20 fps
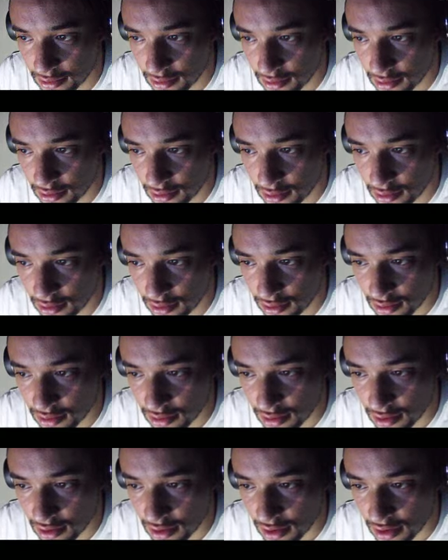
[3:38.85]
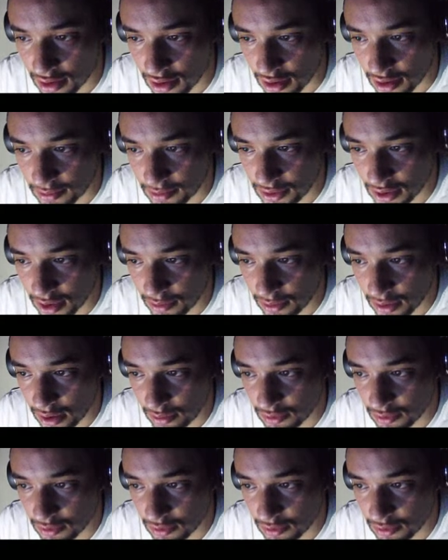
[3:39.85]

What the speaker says: Nothing is said.